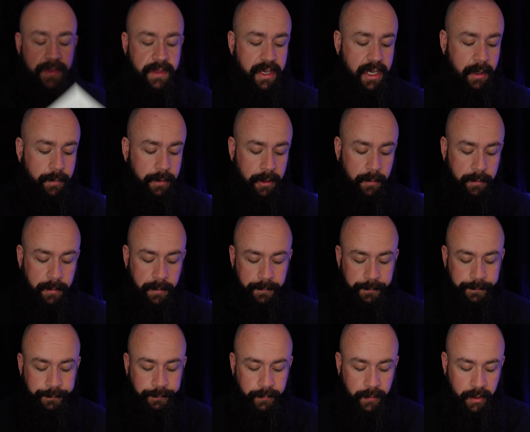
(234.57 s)
the app up.
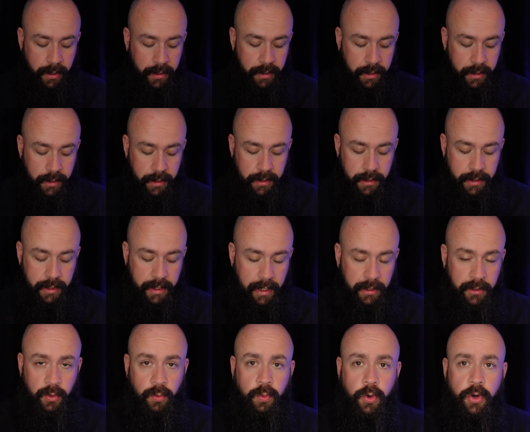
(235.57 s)
You get a
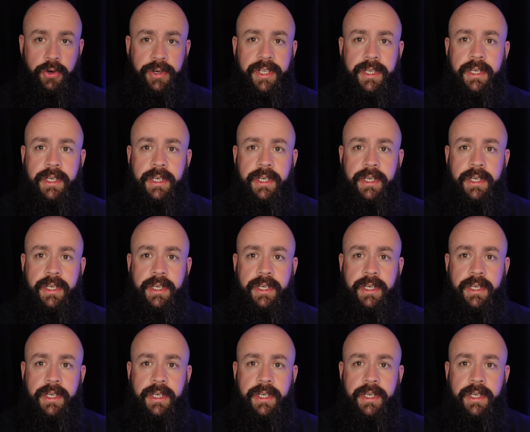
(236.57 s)
little warranty